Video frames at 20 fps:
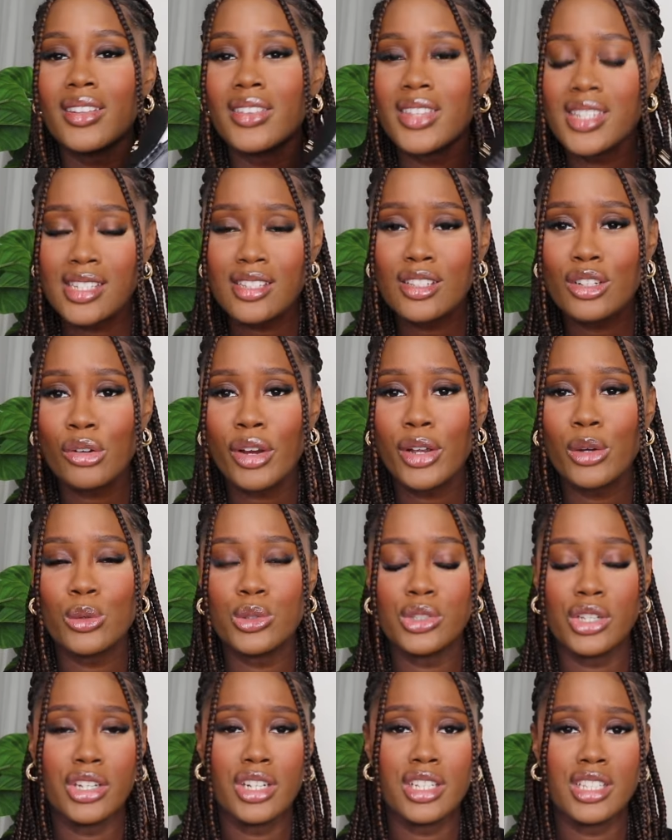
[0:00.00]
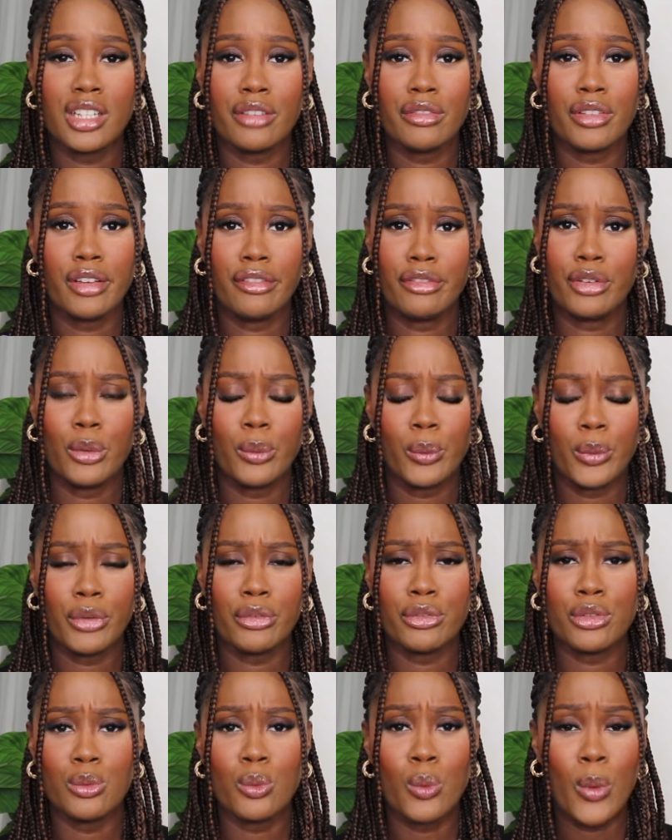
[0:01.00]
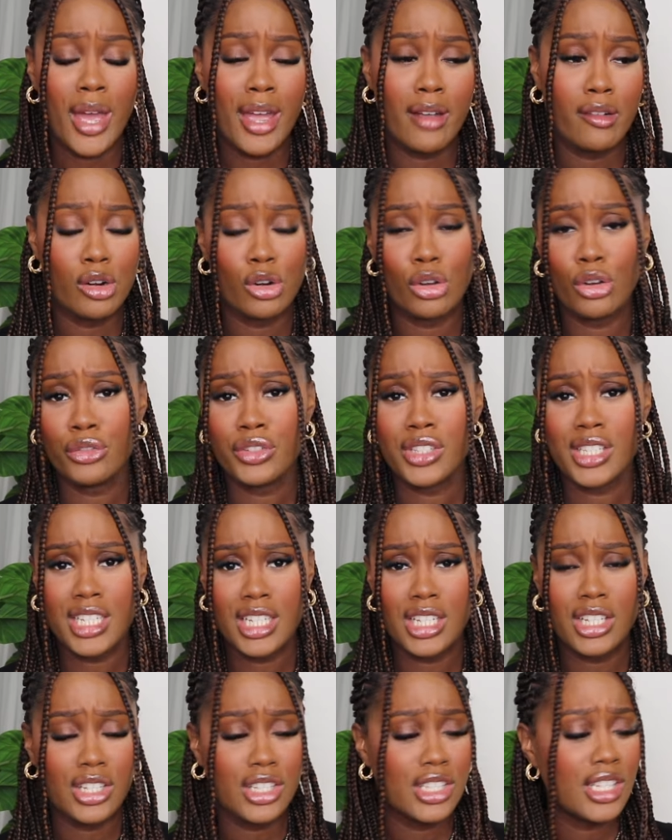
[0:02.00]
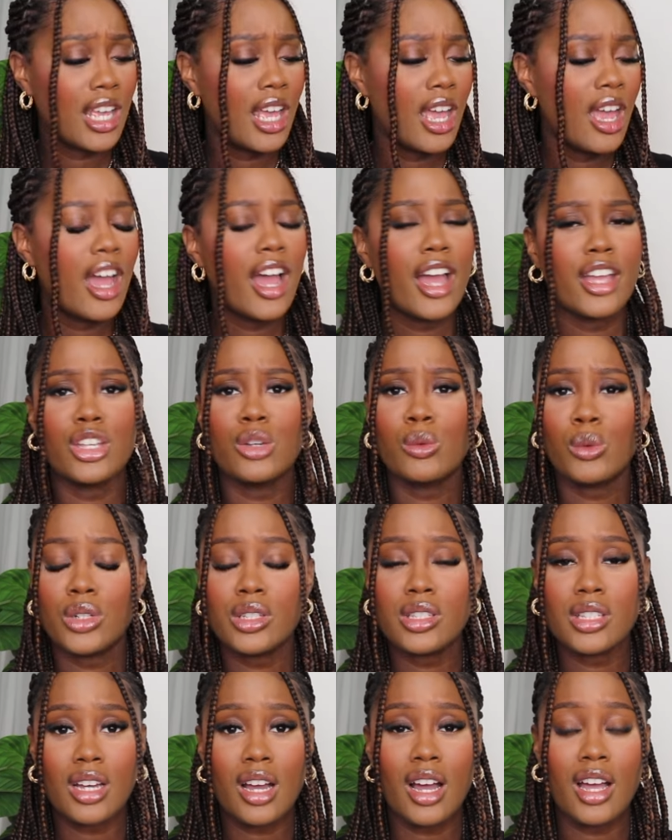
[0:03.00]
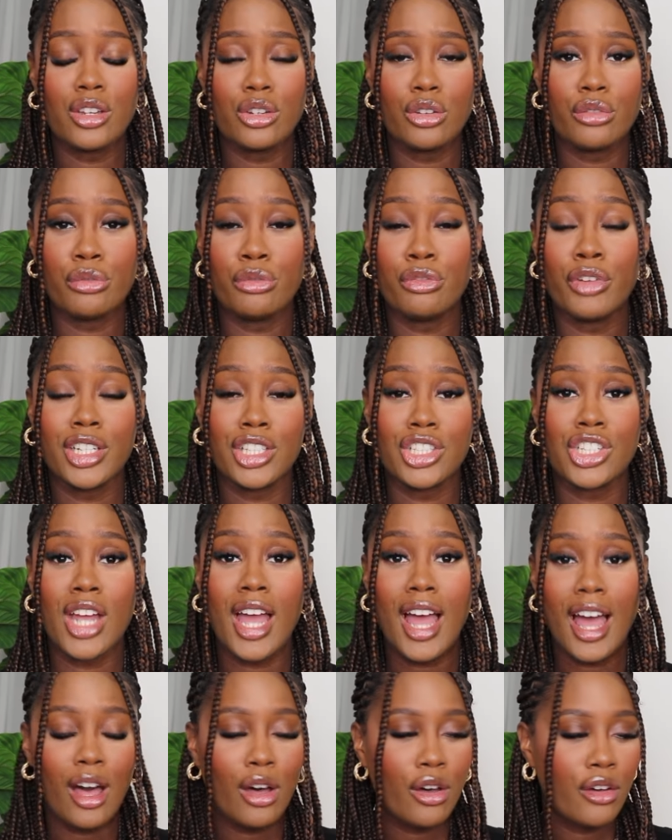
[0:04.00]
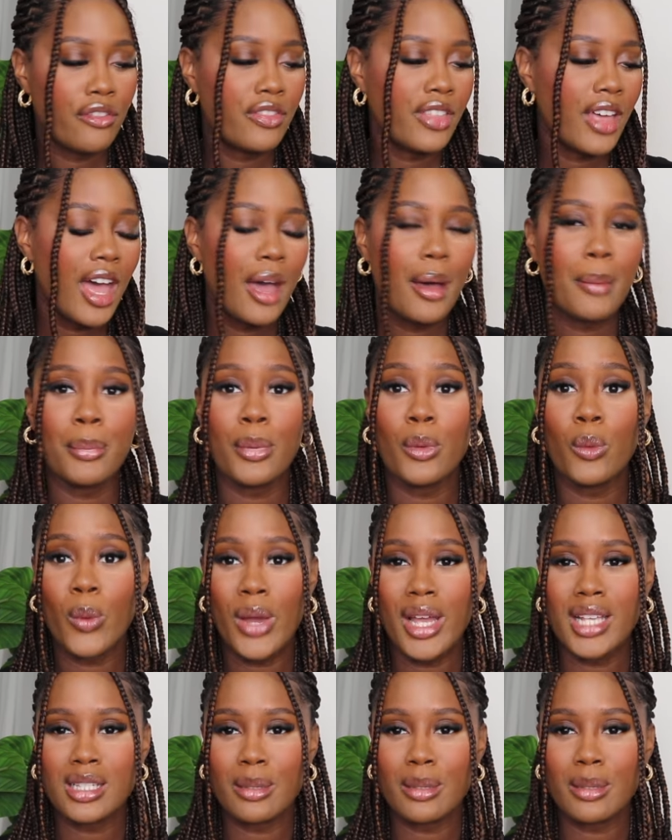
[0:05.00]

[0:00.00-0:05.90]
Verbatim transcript: this is a great alternative if you if you wear a lot of sneakers and you want to kind of venture out of that or wear